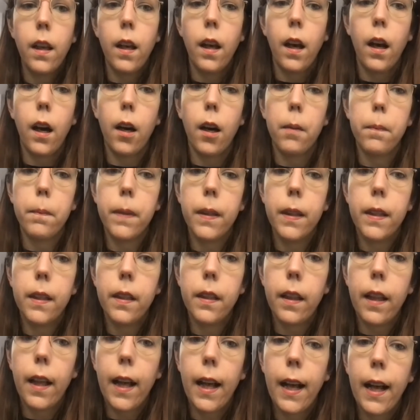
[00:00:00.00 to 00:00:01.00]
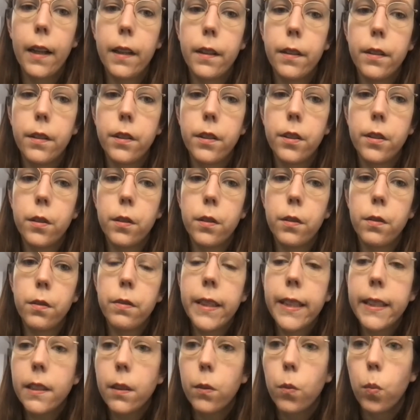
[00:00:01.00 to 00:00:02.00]
And the
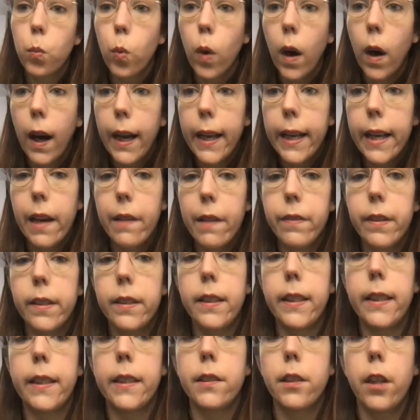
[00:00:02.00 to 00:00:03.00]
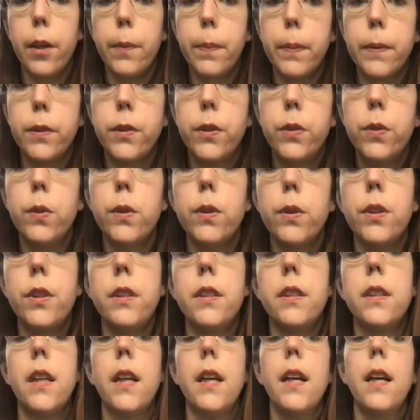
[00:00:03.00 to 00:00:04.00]
reason why everything is open
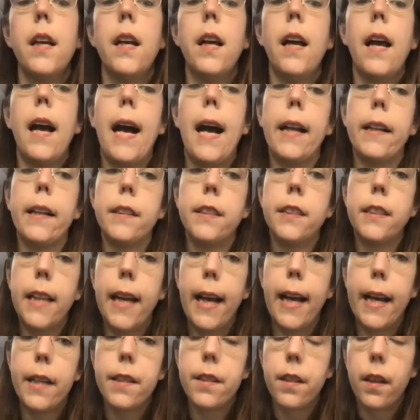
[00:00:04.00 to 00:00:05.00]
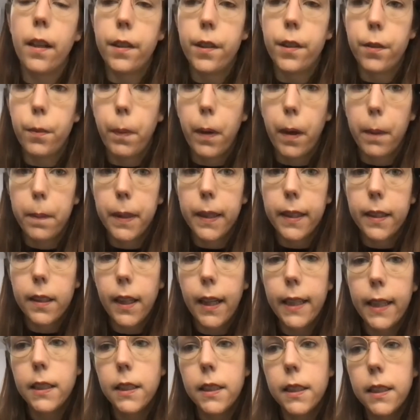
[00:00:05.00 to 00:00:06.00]
sourced and shared under public
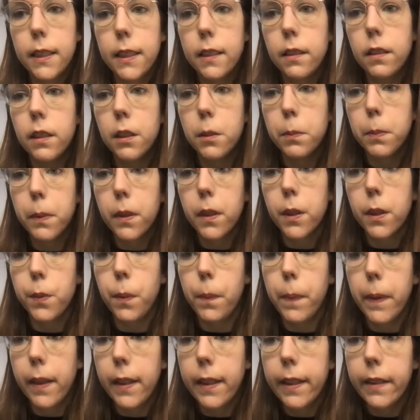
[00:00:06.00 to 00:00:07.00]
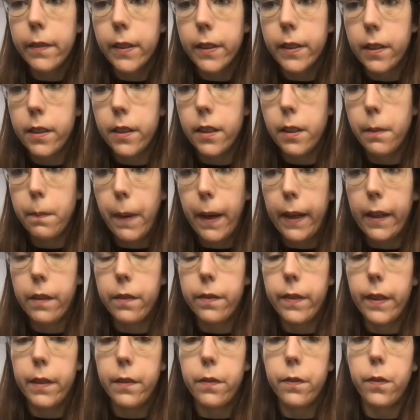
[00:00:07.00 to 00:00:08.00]
licenses is because we believe this is the
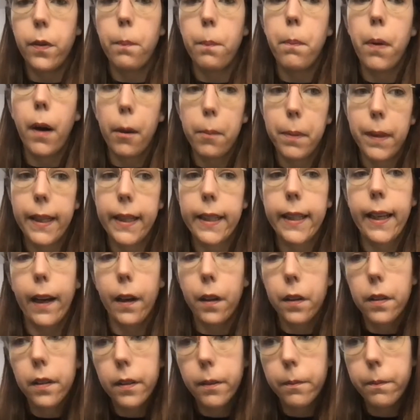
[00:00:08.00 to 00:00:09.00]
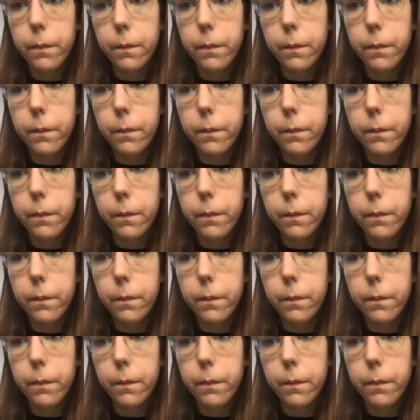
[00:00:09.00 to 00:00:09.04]
benefit for public health.